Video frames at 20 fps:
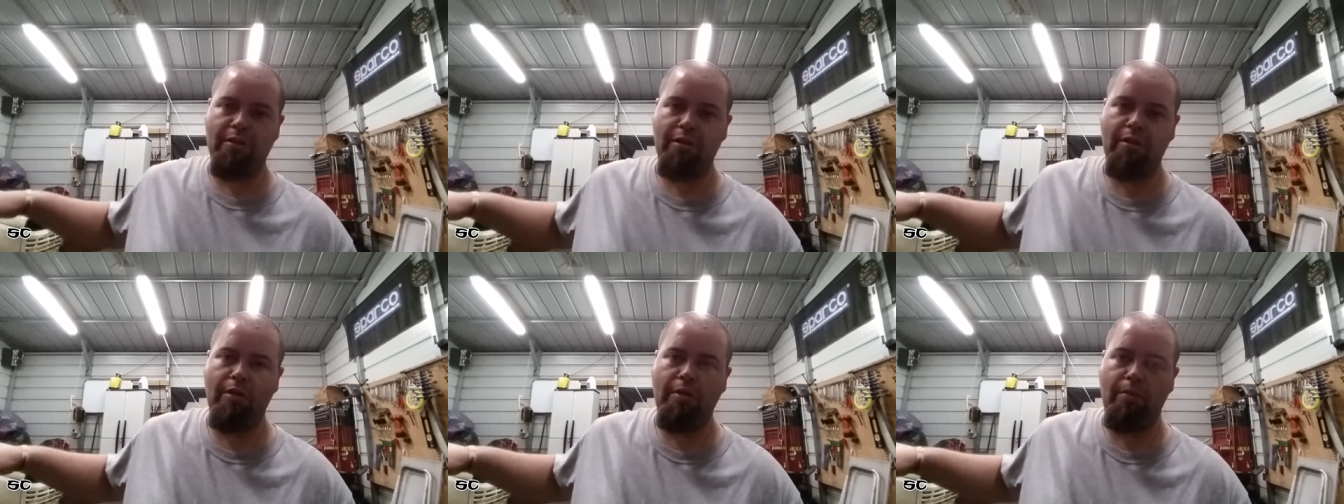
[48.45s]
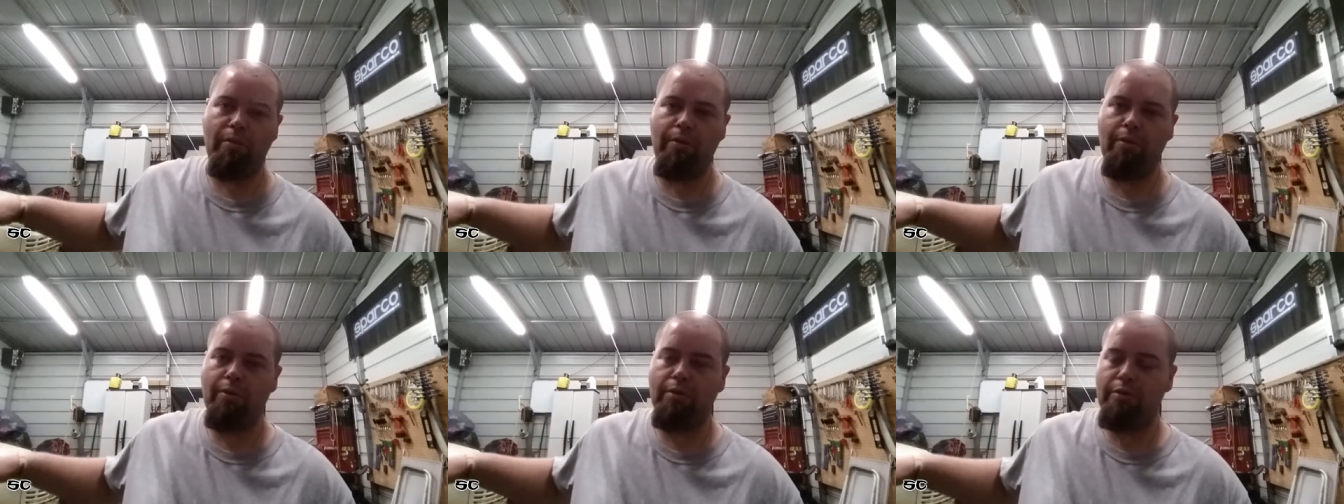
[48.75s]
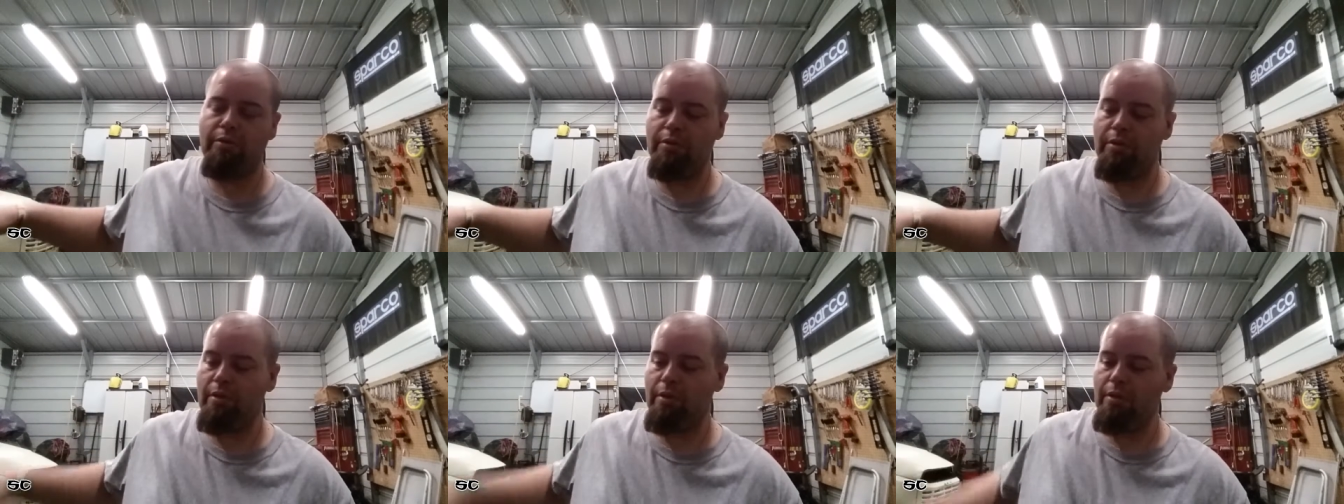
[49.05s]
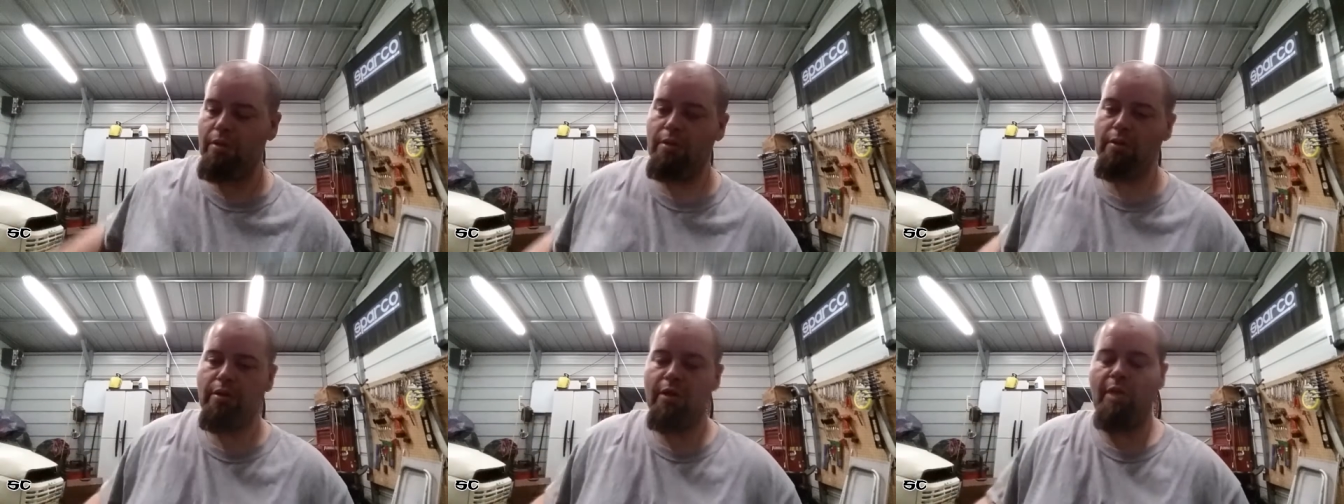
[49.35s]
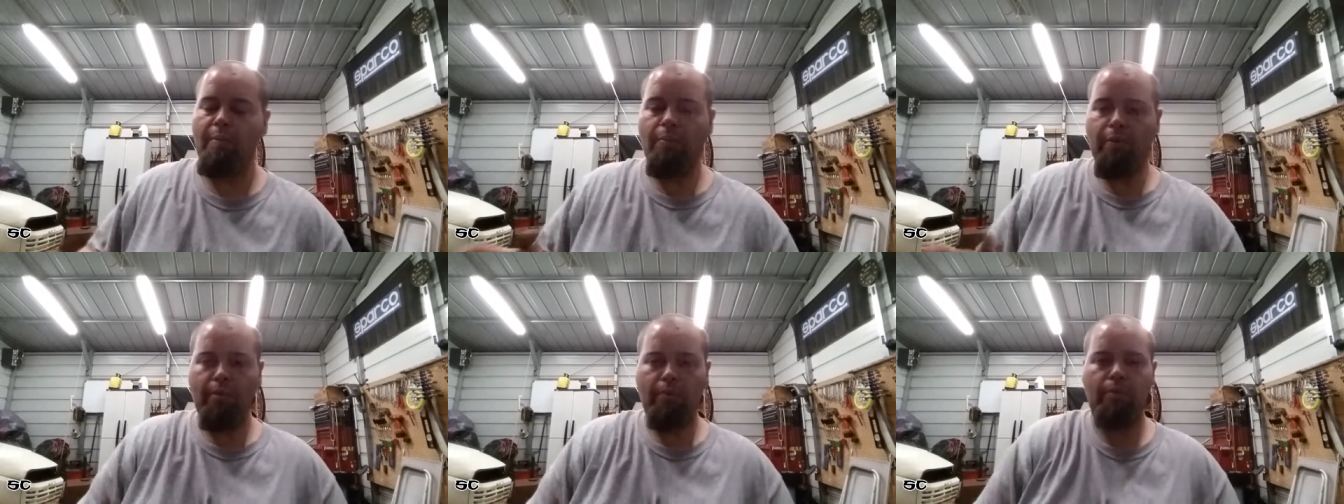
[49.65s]
In other words,
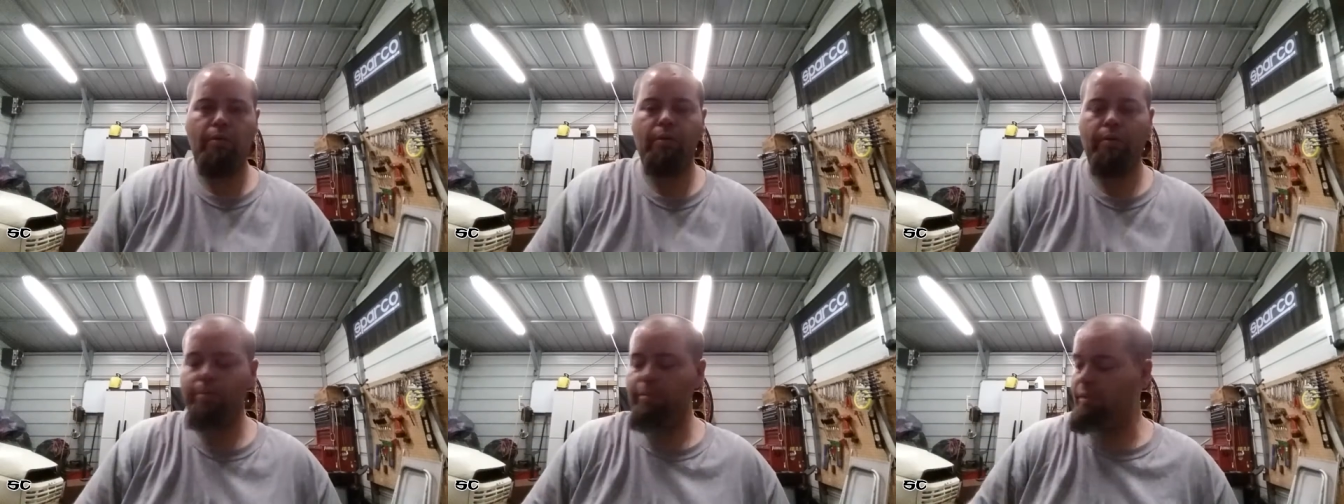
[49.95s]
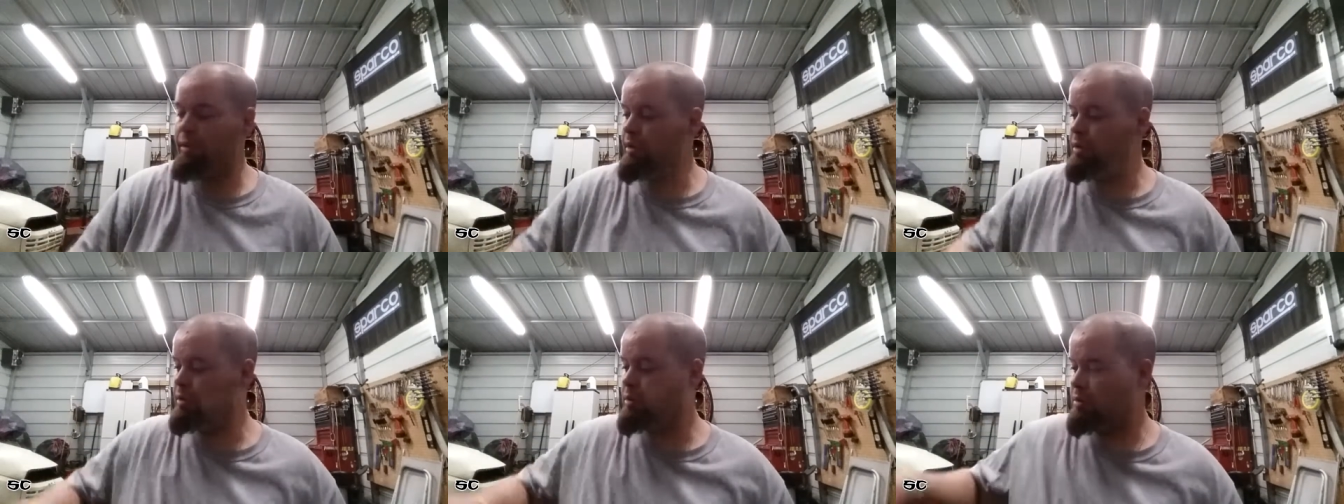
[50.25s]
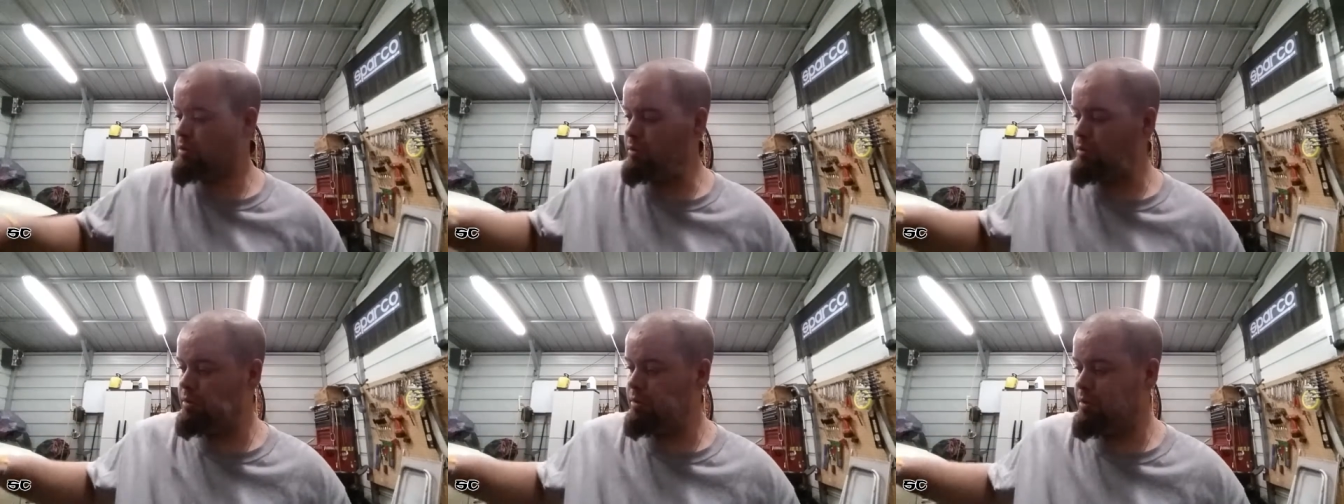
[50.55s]
keep it in one place,